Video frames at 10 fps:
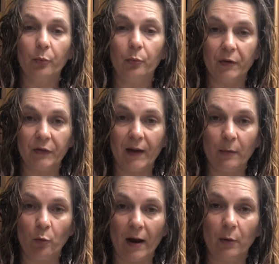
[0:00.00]
the
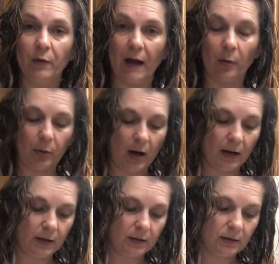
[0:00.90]
same way without
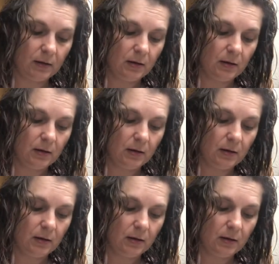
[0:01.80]
product.